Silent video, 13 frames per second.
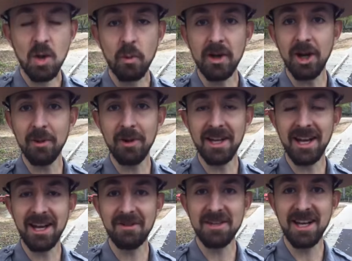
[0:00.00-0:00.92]
We are
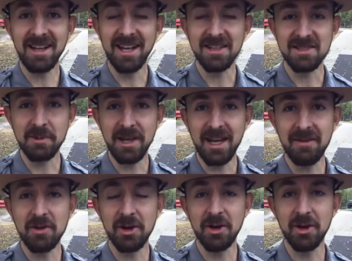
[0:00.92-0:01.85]
running out of daylight, so we
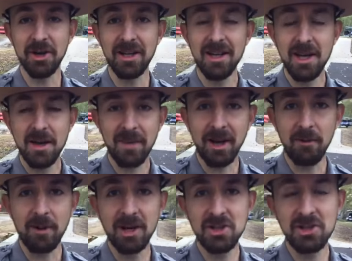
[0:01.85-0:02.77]
have to hurry, but I
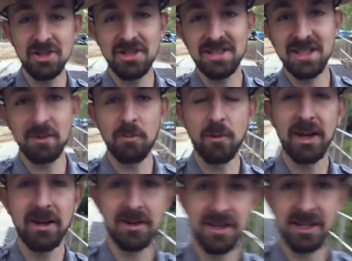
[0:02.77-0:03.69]
wanted you to see
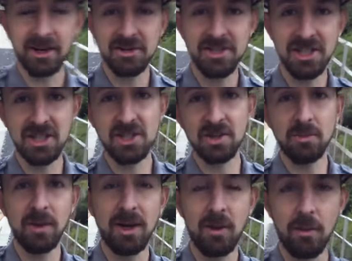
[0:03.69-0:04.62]
where the
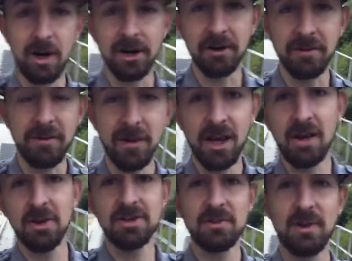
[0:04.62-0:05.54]
artesian well water
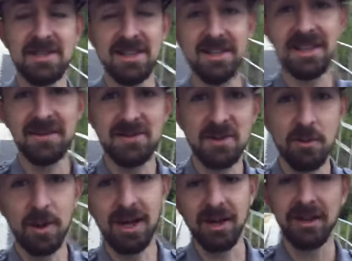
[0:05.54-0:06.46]
flows once it leaves the
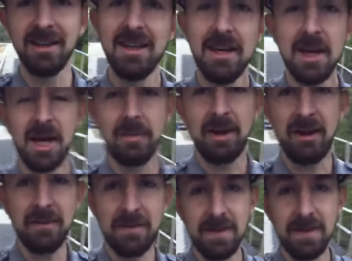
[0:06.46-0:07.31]
well. About